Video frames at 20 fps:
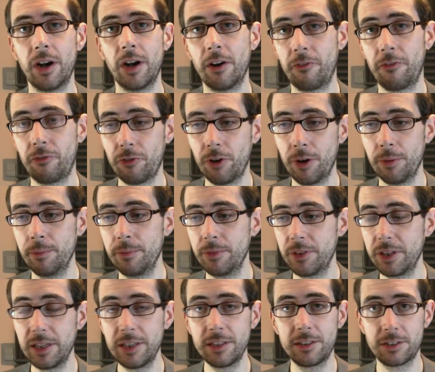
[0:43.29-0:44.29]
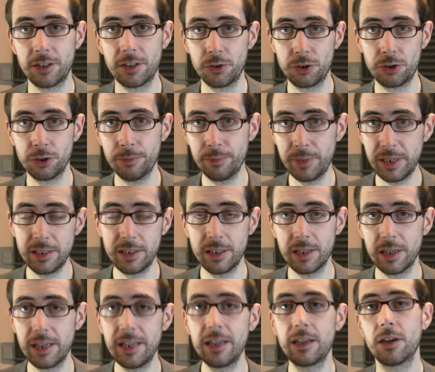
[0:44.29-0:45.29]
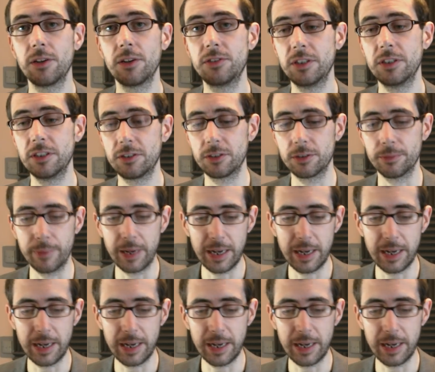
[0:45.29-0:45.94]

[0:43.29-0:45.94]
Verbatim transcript: from the social media ecosystem.